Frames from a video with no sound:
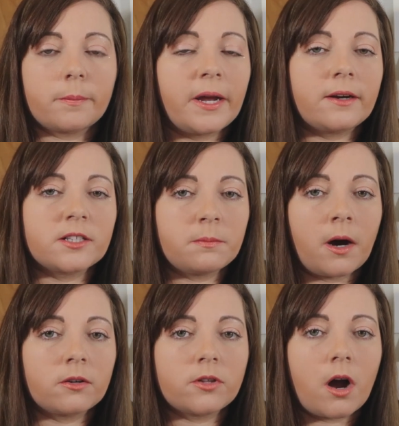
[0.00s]
our parents
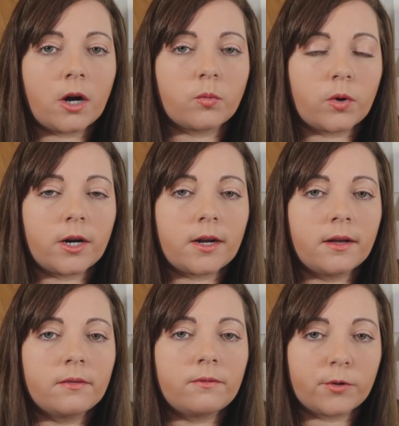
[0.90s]
modeled hard
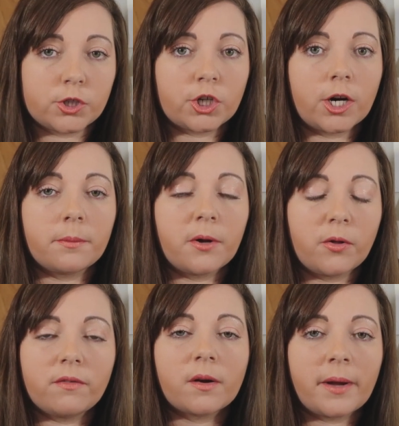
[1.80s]
work. For sure,
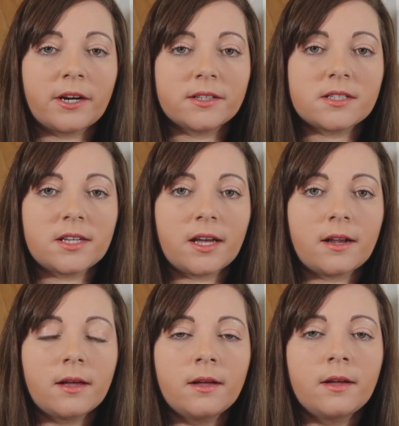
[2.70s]
both of our parents
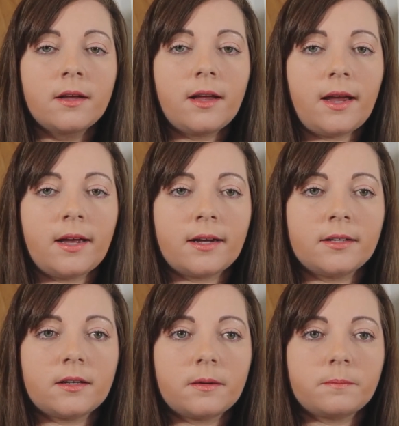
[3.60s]
did,
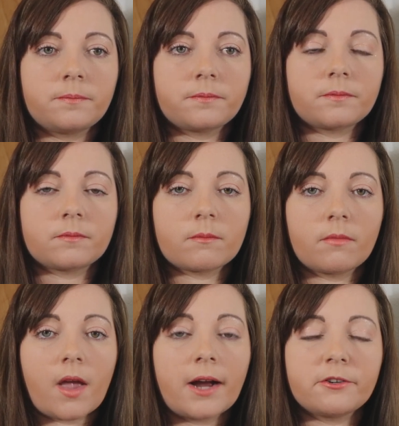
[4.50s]
and
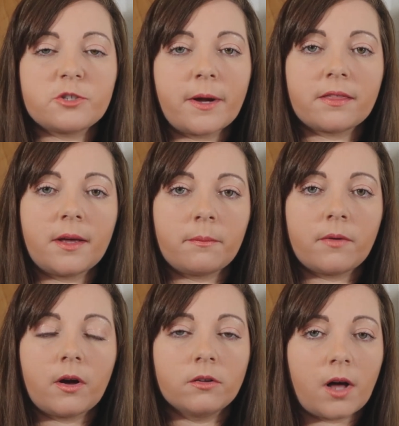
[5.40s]
I respect
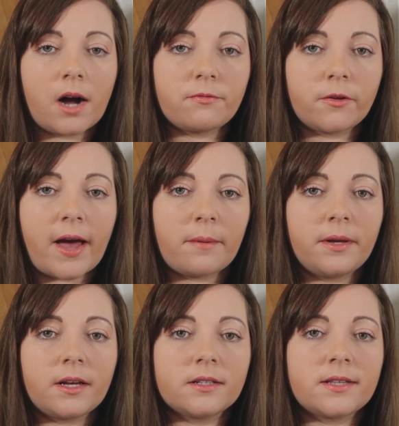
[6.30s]
them a lot for that,
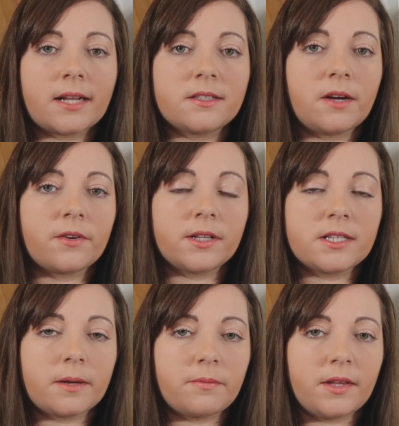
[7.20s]
because that's
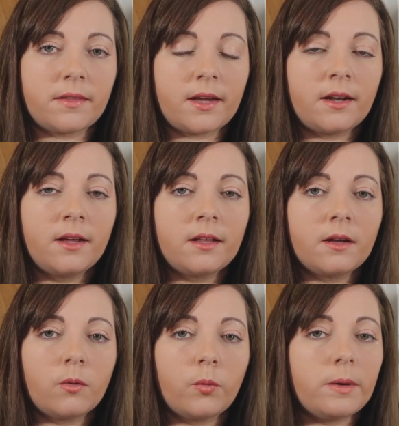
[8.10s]
definitely something that
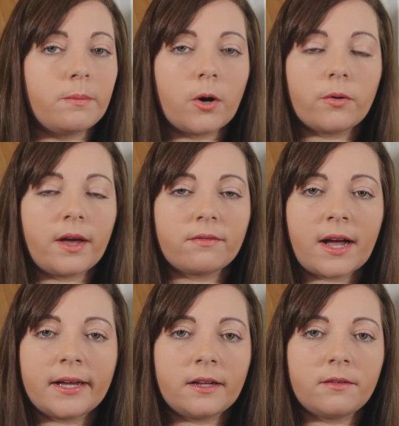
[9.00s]
we both have
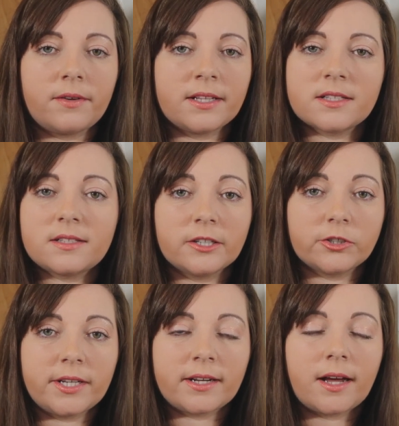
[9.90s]
kind of
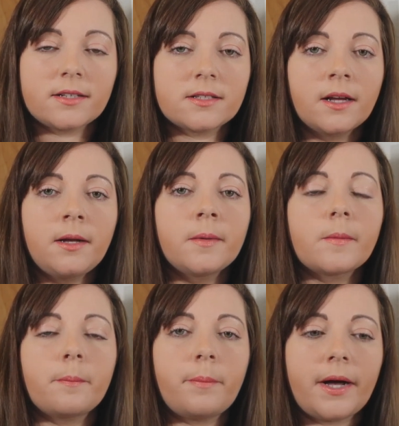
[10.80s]
instilled in us.
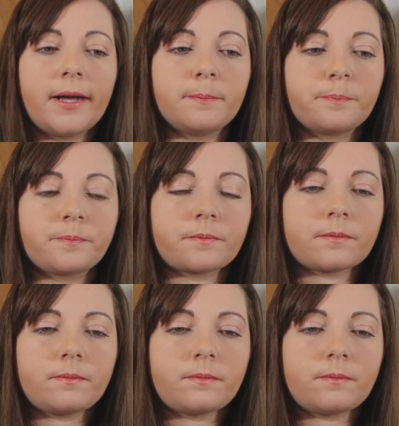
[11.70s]
But